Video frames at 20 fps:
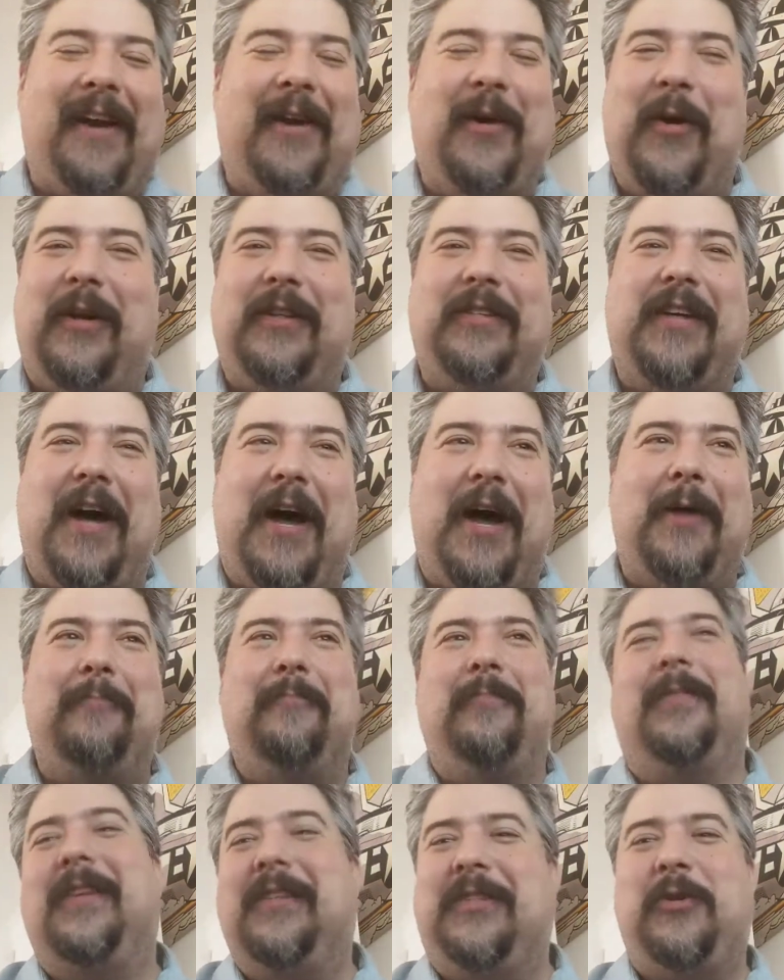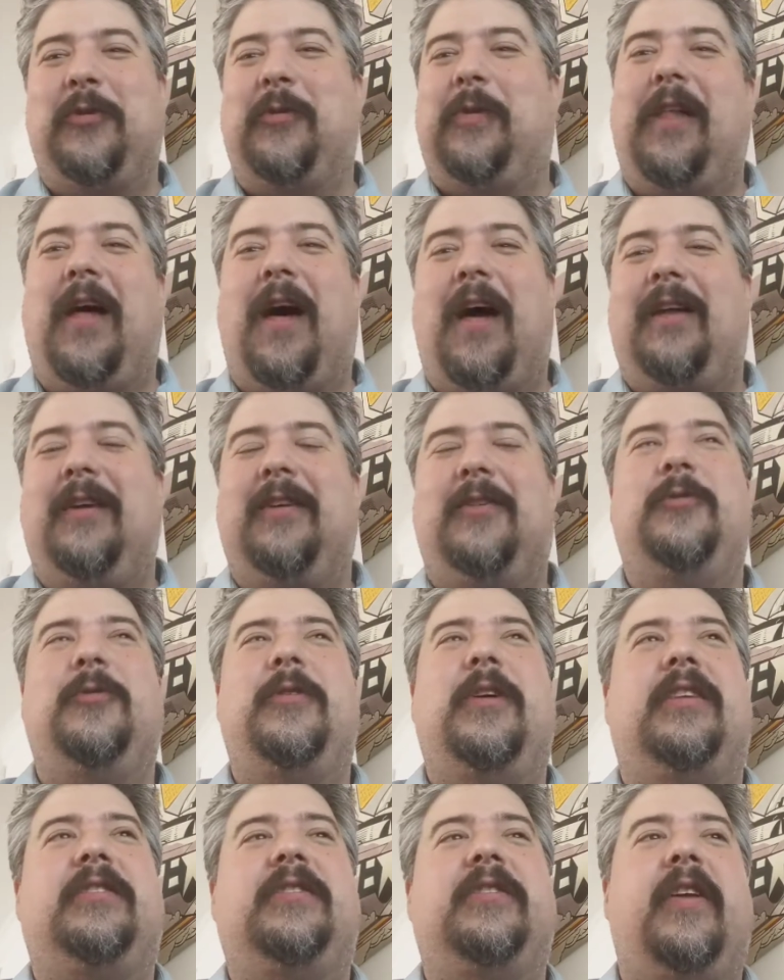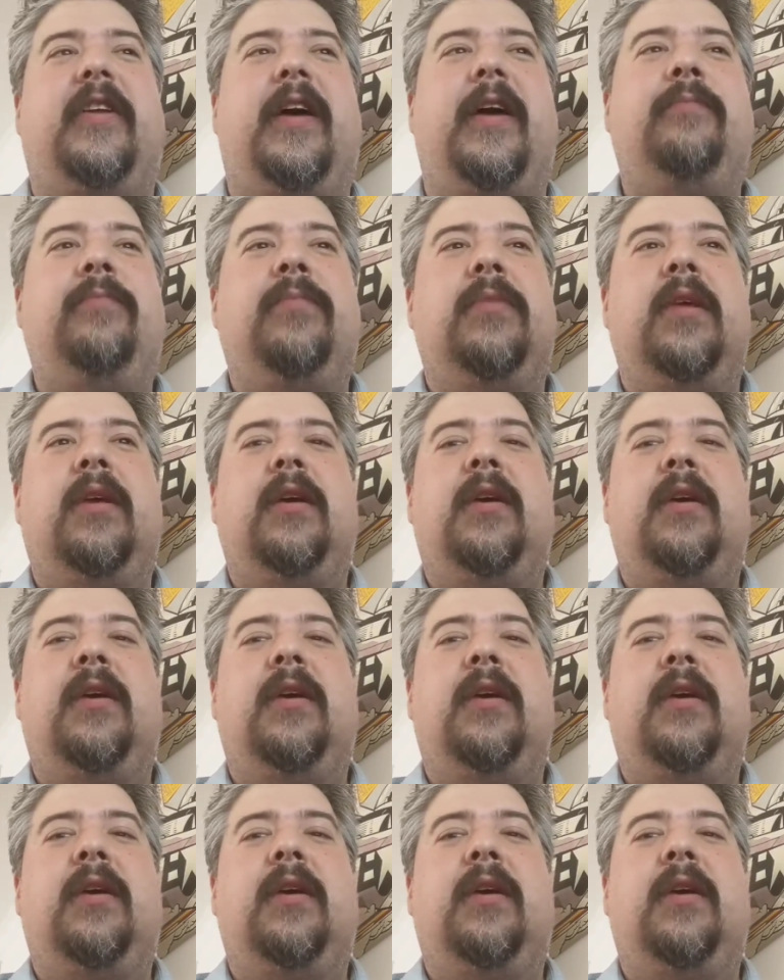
Had a great time. Listened to a lot of Who yesterday.